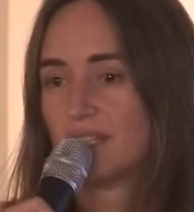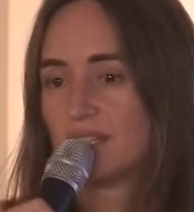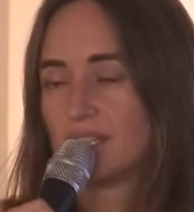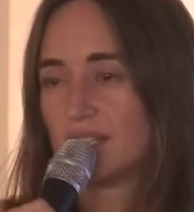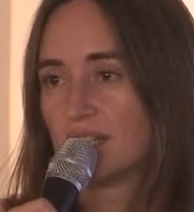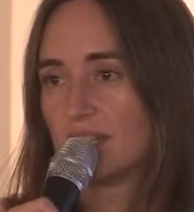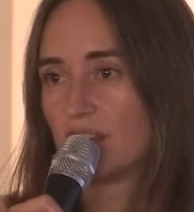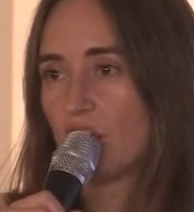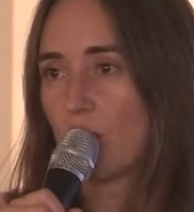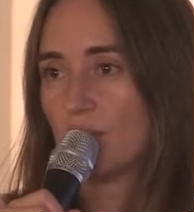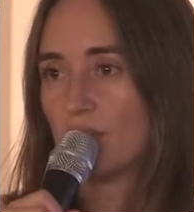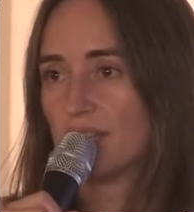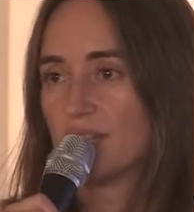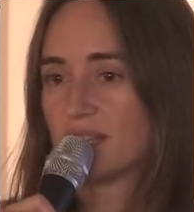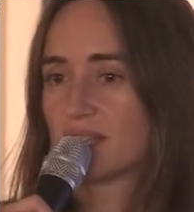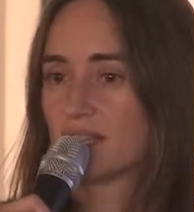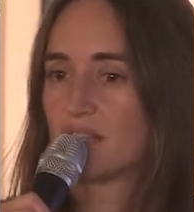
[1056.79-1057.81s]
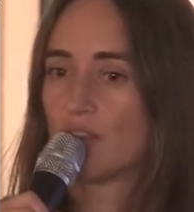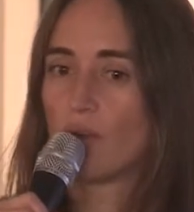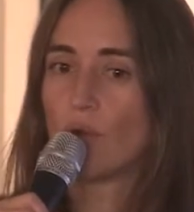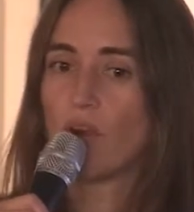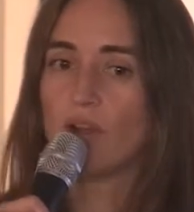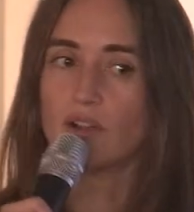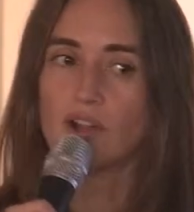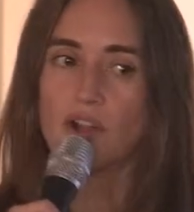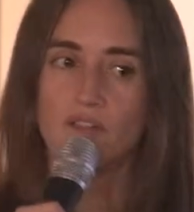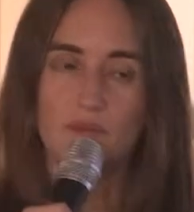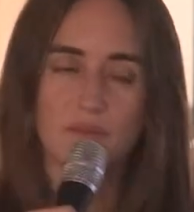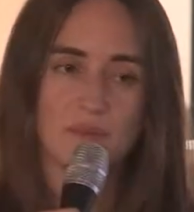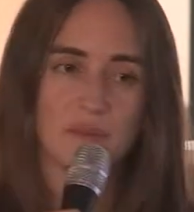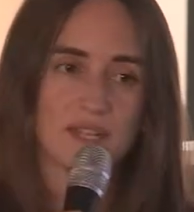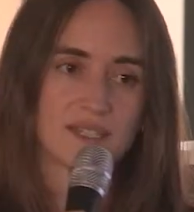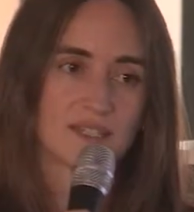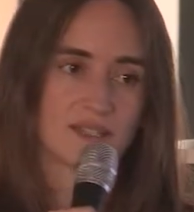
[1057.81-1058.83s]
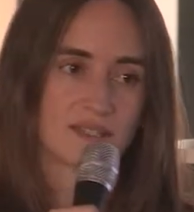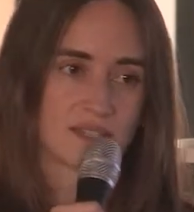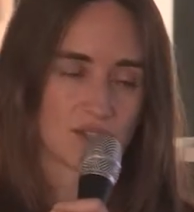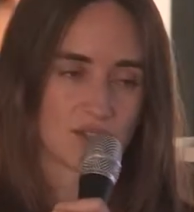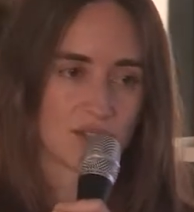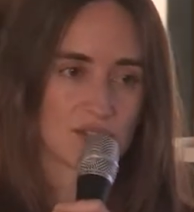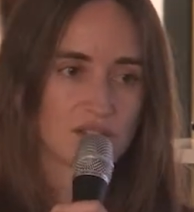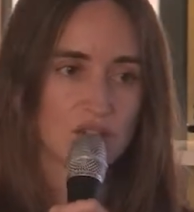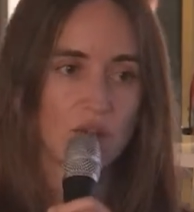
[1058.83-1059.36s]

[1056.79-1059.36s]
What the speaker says: and a data company doesn't know how government makes decisions.